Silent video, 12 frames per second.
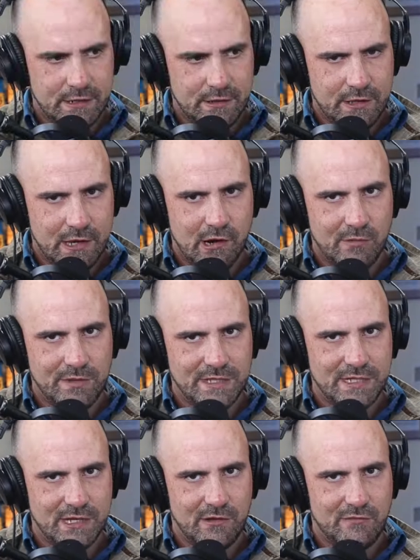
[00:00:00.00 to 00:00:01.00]
they are
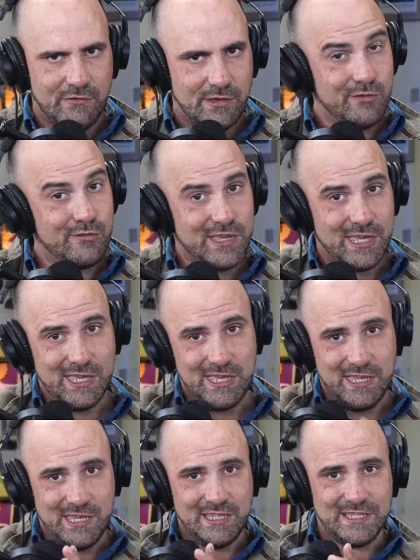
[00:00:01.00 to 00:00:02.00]
missing a few
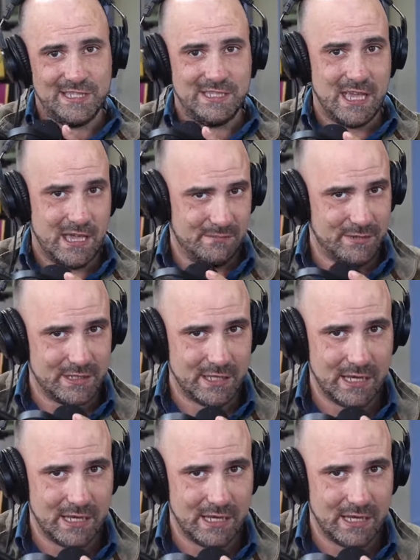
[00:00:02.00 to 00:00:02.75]
key steps.